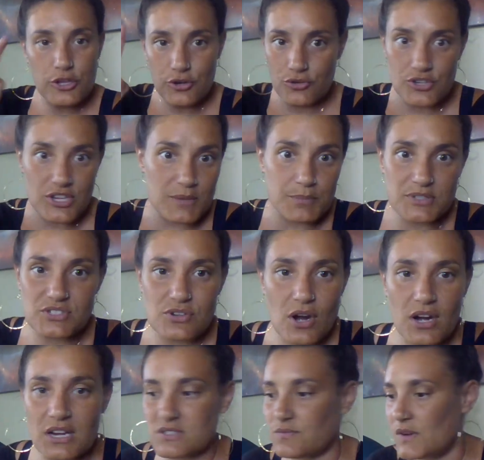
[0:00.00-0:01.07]
your deepest,
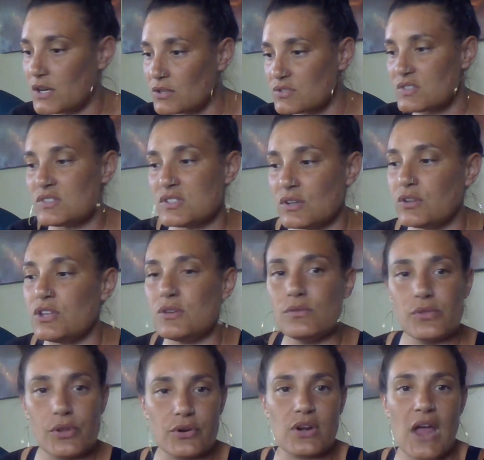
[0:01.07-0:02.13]
darkest fears until you
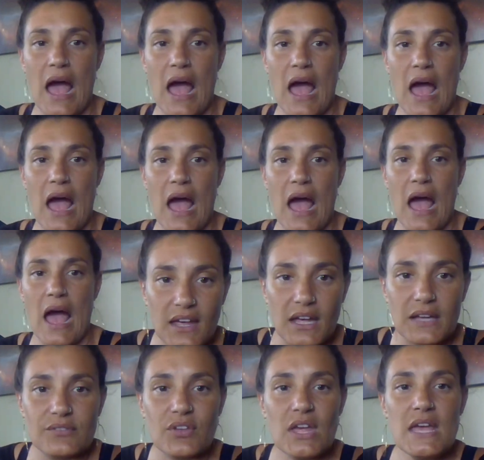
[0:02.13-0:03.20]
learn how to
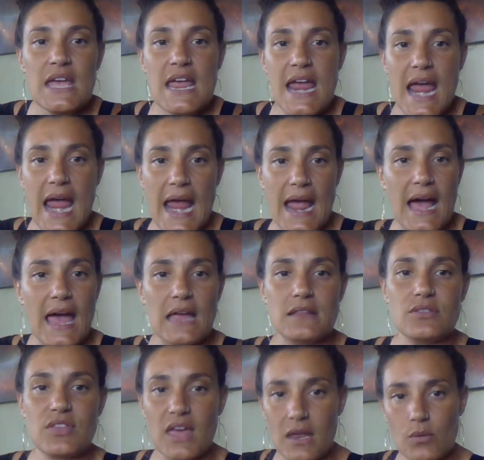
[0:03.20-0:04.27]
forgive.
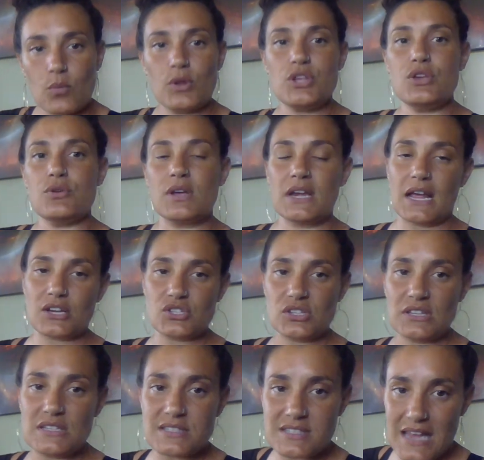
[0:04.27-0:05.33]
And then when you can
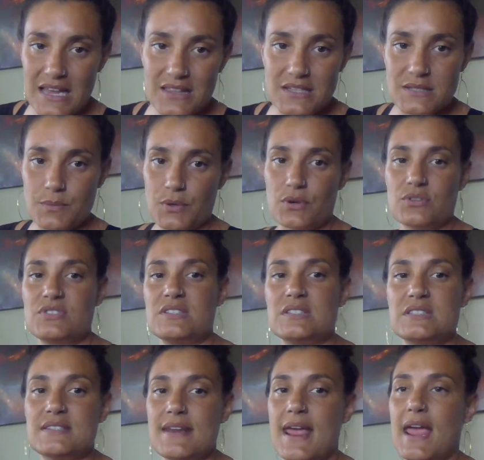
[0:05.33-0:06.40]
actually say this
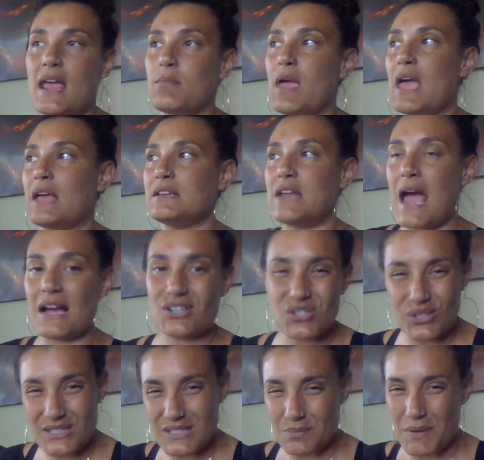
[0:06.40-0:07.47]
person's name and
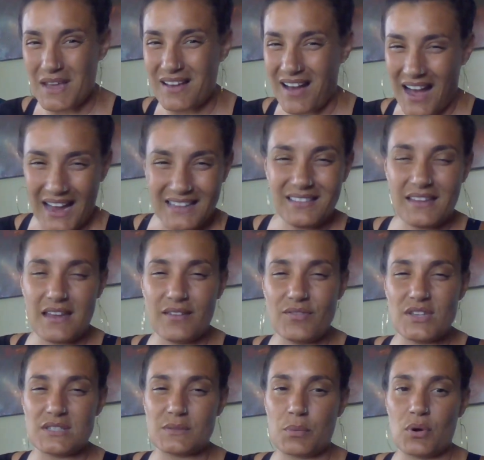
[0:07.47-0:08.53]
actually speak kindly of
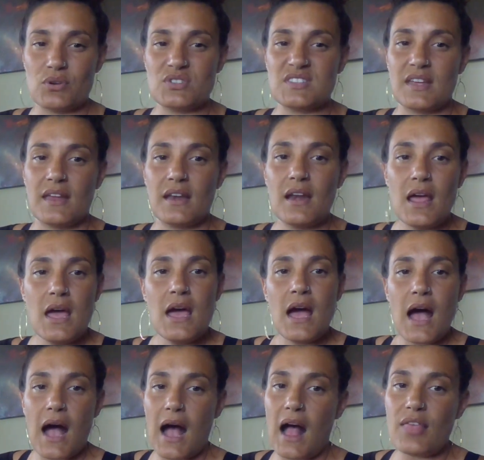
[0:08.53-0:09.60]
this person,
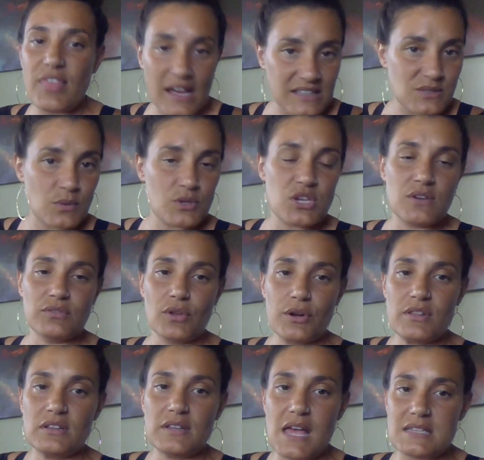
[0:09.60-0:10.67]
uh, that's when you've
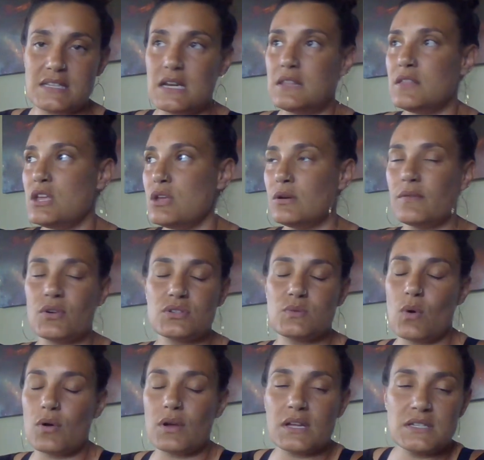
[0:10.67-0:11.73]
learned the lesson and the universe
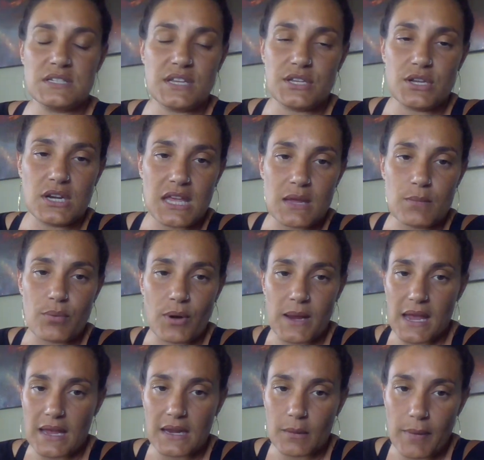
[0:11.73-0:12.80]
won't continue to keep
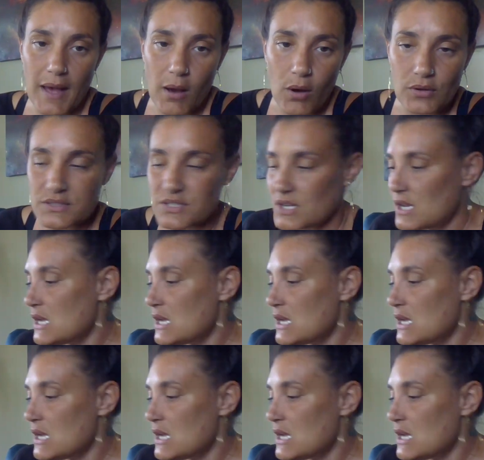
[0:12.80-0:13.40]
bringing it about.